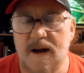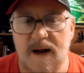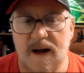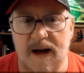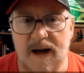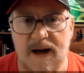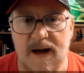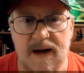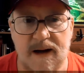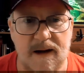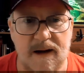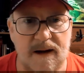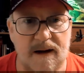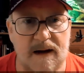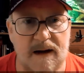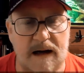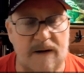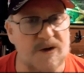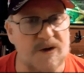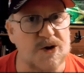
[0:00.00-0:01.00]
and
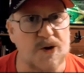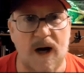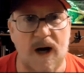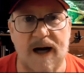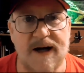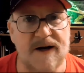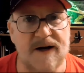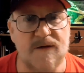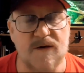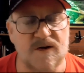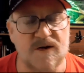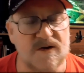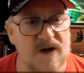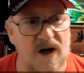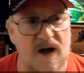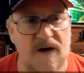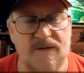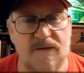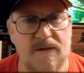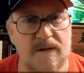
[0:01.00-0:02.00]
I was trying different
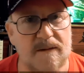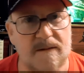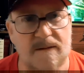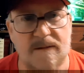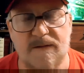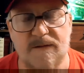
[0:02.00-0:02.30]
stuff to